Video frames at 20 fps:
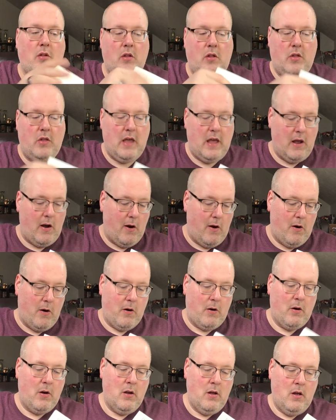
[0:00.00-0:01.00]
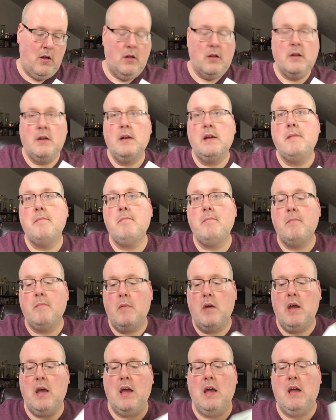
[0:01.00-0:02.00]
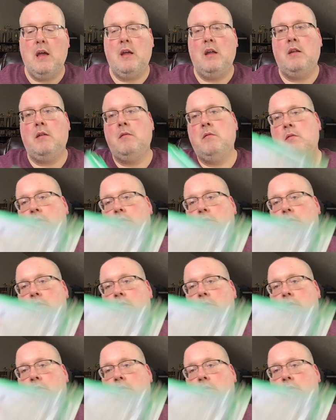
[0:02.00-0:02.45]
They are in